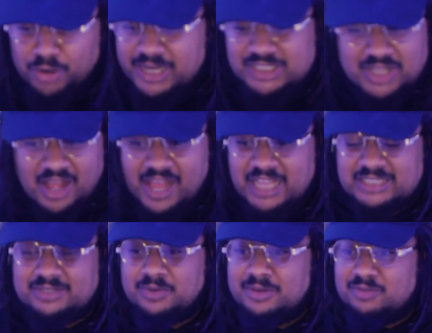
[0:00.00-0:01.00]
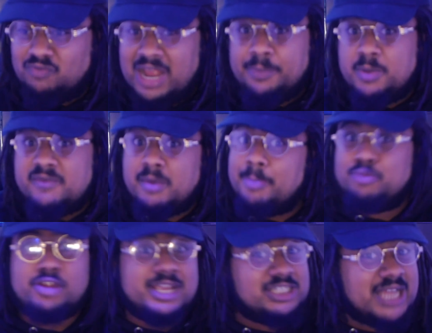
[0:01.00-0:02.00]
British guys rapping with a
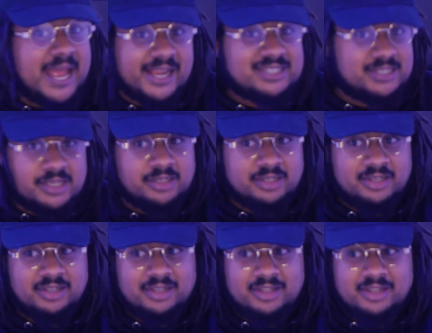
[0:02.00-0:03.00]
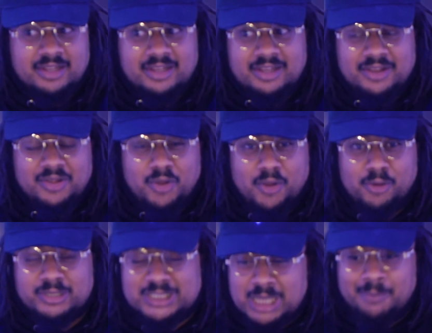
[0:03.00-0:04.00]
British accent
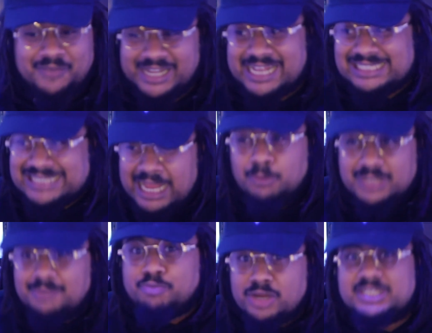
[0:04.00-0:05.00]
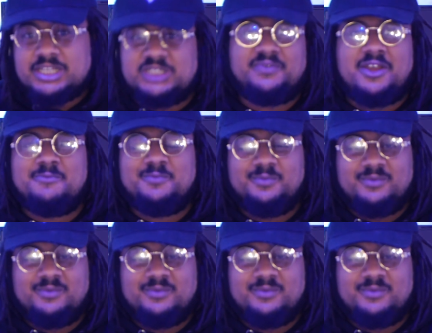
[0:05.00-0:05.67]
on something that sounded British, fam.